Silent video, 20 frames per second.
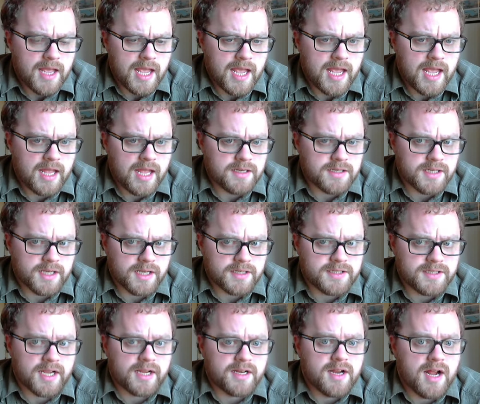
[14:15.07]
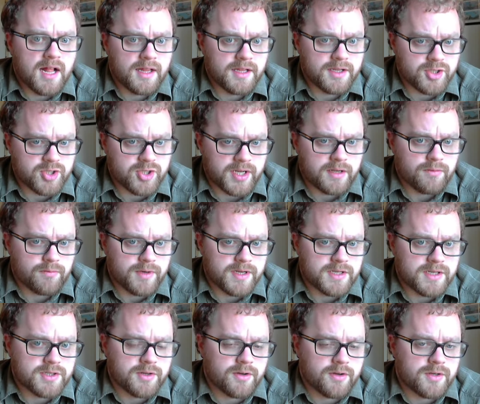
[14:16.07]
and technology
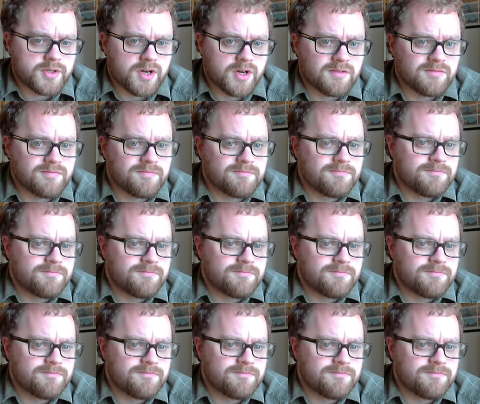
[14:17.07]
research are